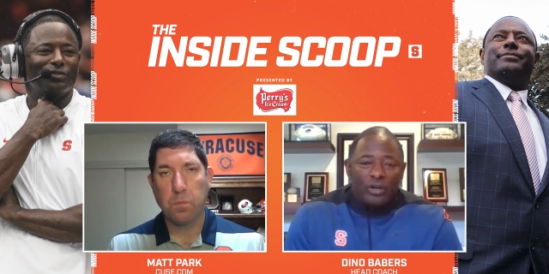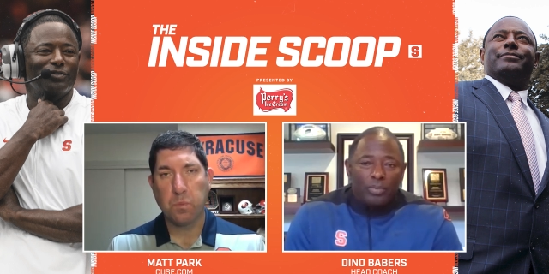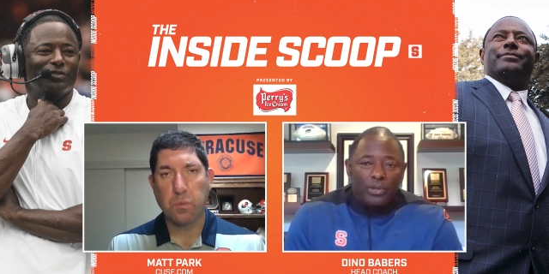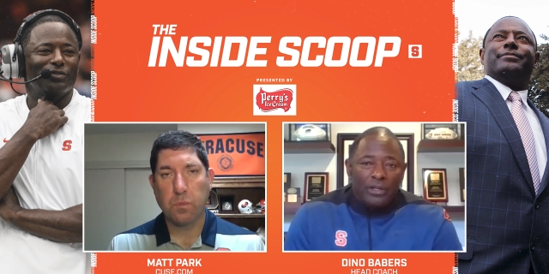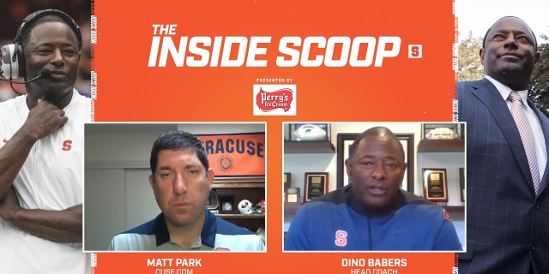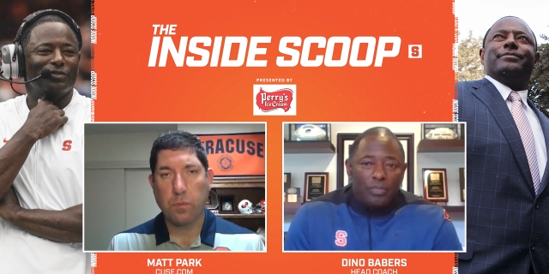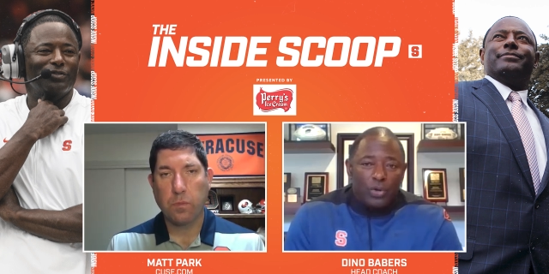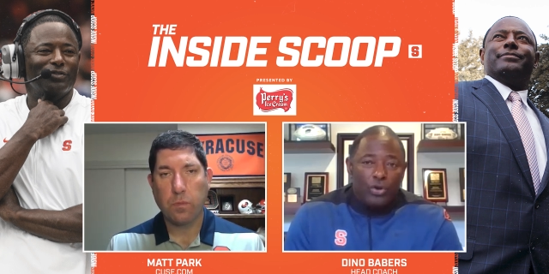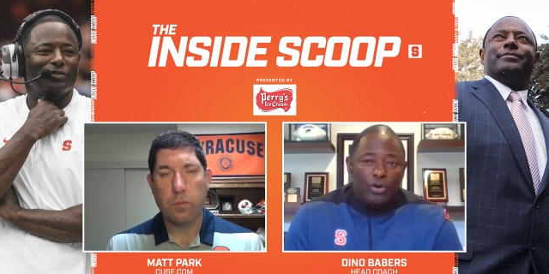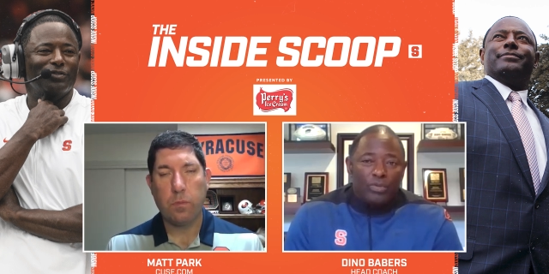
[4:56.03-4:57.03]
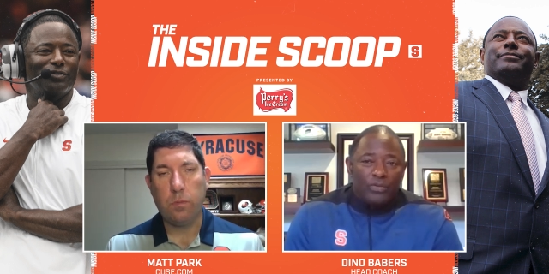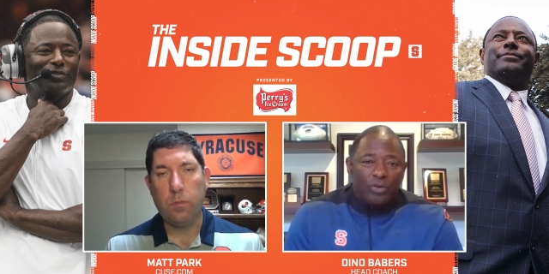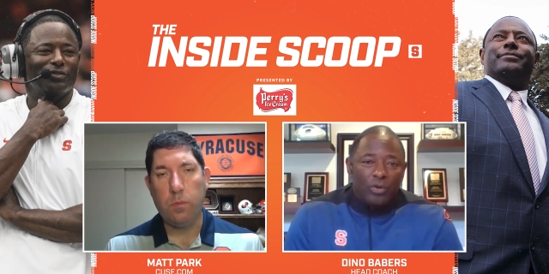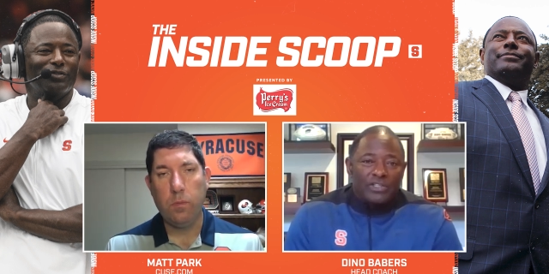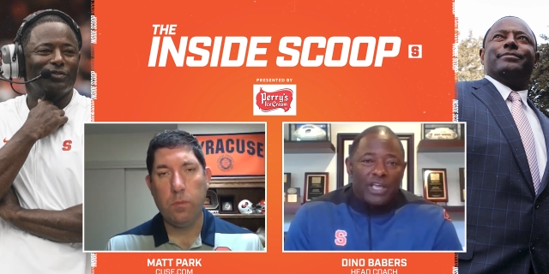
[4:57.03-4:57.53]
Speaker 1: completely pure
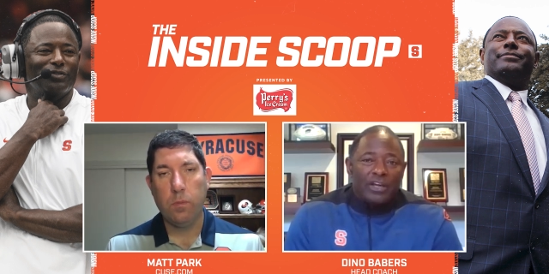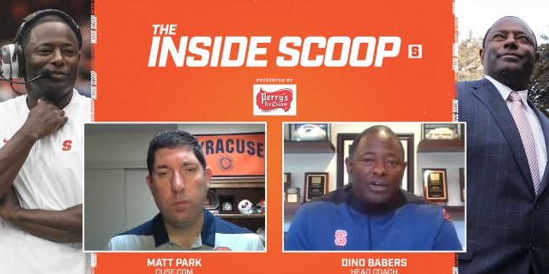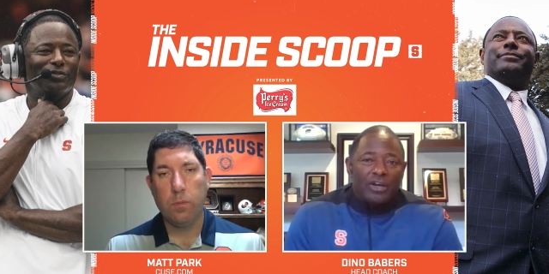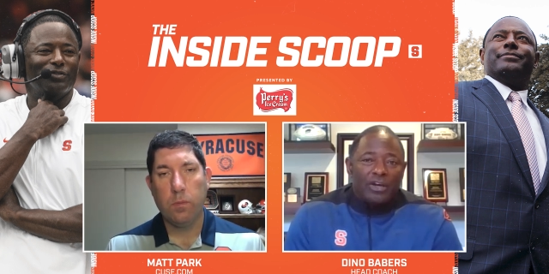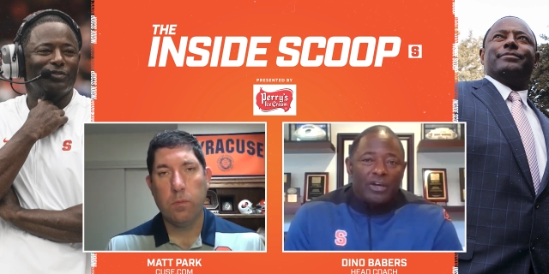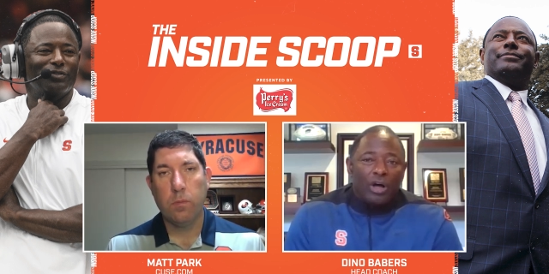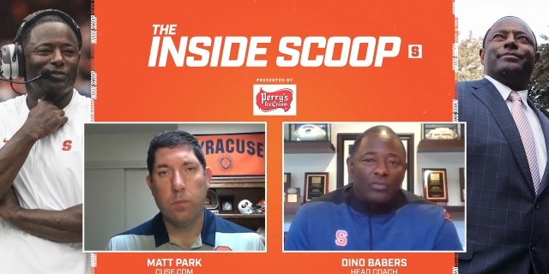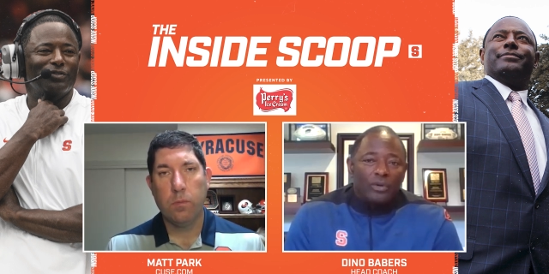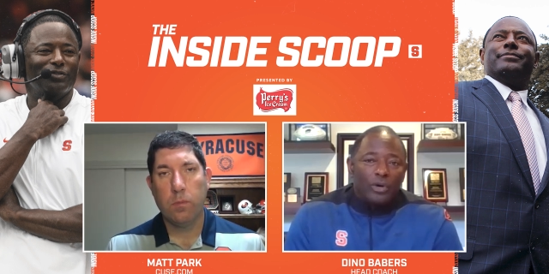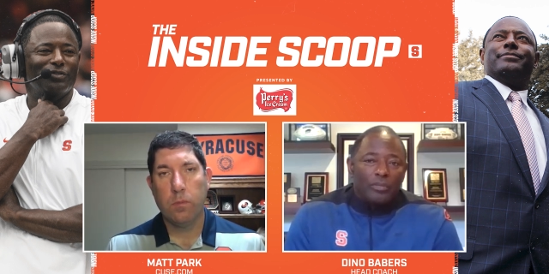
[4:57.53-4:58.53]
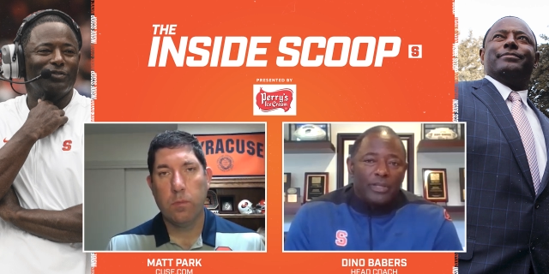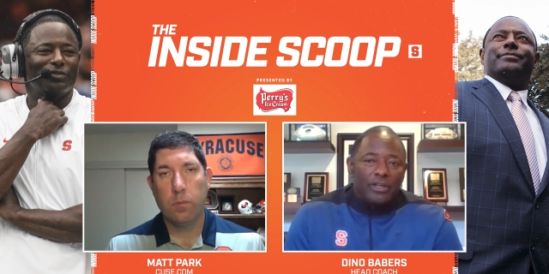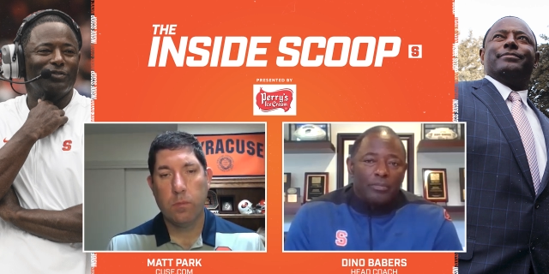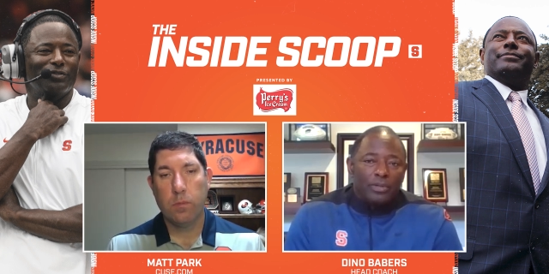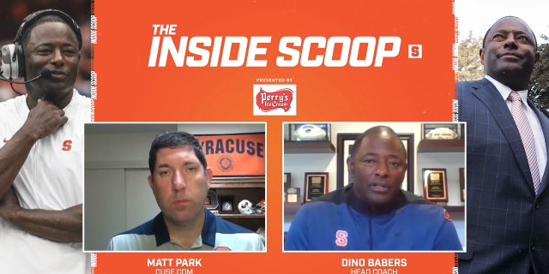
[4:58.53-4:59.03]
before we take off we want to be
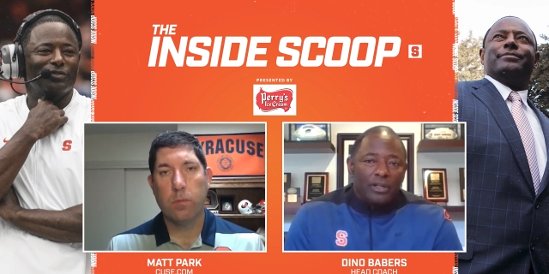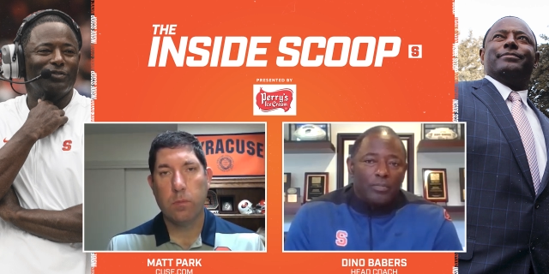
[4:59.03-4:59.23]
completely